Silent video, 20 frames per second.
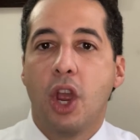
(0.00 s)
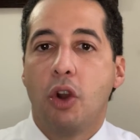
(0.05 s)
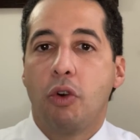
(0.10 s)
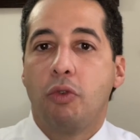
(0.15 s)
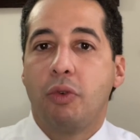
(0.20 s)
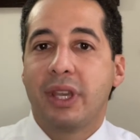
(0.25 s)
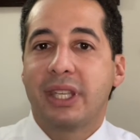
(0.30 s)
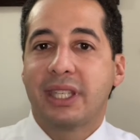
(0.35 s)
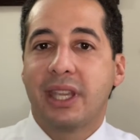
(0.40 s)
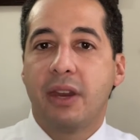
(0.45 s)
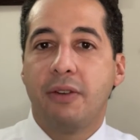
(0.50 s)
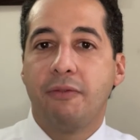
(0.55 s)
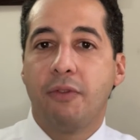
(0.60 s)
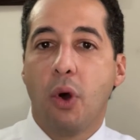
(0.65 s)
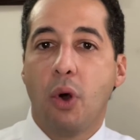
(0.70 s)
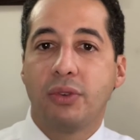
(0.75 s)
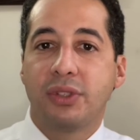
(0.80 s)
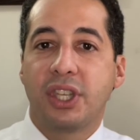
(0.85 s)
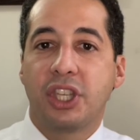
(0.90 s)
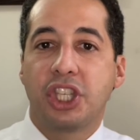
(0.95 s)
Risk
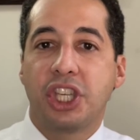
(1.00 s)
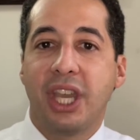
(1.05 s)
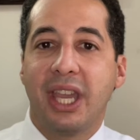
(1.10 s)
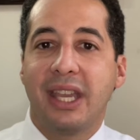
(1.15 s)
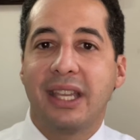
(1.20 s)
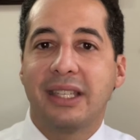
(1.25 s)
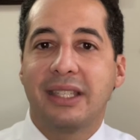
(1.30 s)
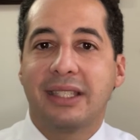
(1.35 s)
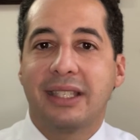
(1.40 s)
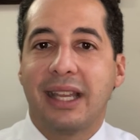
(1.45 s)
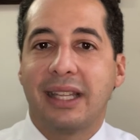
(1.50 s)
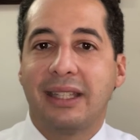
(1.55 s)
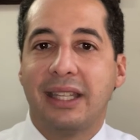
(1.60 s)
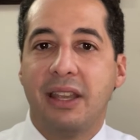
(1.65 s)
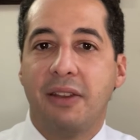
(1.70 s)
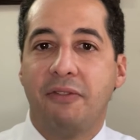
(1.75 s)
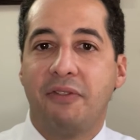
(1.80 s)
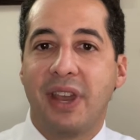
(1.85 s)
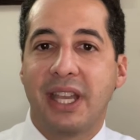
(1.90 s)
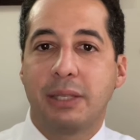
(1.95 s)
involves the chance that the
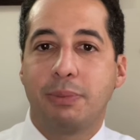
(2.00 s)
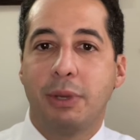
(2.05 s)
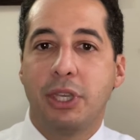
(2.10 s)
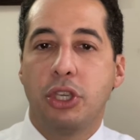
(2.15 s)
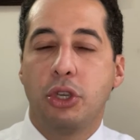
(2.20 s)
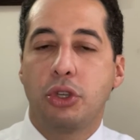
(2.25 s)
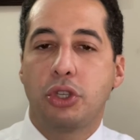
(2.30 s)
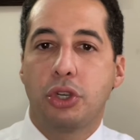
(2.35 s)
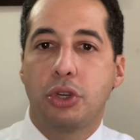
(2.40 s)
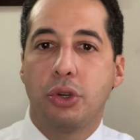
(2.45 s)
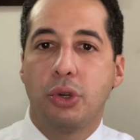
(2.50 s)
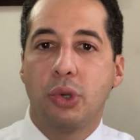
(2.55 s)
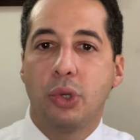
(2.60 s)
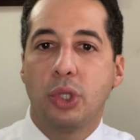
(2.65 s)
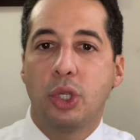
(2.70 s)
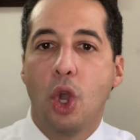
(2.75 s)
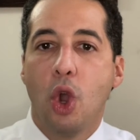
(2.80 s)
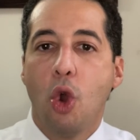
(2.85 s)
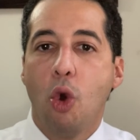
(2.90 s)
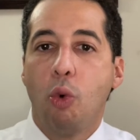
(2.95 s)
investment you choose
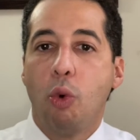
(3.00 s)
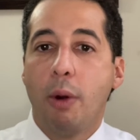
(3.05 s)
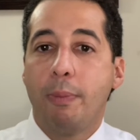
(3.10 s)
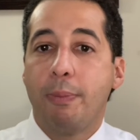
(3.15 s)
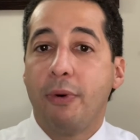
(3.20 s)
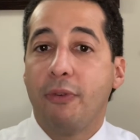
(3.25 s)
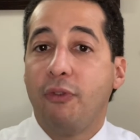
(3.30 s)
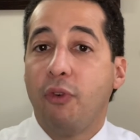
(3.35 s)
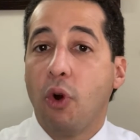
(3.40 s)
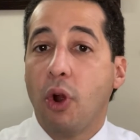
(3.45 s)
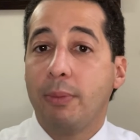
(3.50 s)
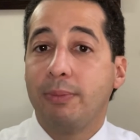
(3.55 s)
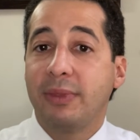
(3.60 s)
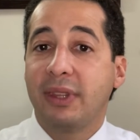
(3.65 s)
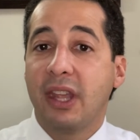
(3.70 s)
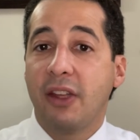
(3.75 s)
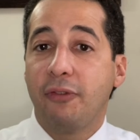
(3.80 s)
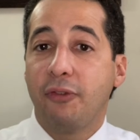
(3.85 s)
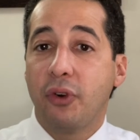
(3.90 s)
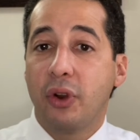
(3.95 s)
will perform
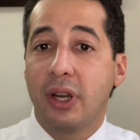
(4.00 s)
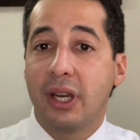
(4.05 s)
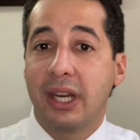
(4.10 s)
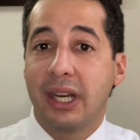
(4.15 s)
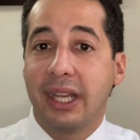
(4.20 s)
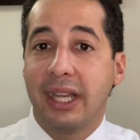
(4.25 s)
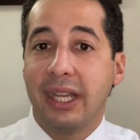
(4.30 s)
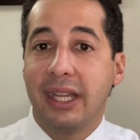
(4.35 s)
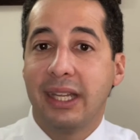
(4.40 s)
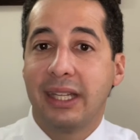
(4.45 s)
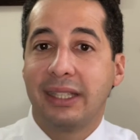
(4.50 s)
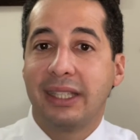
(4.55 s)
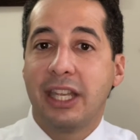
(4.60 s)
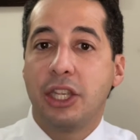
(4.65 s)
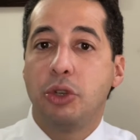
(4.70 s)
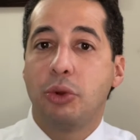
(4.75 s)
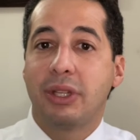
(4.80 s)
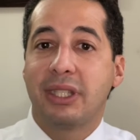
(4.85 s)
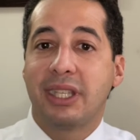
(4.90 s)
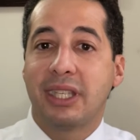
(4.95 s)
differently than
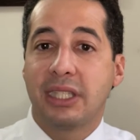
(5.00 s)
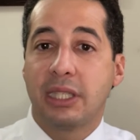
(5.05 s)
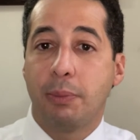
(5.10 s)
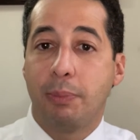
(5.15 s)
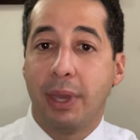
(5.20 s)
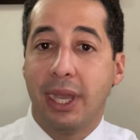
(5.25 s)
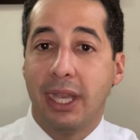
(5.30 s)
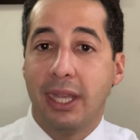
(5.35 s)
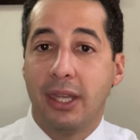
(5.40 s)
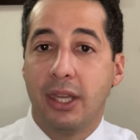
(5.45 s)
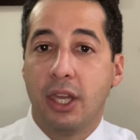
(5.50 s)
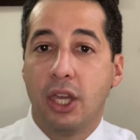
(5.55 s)
you anticipate.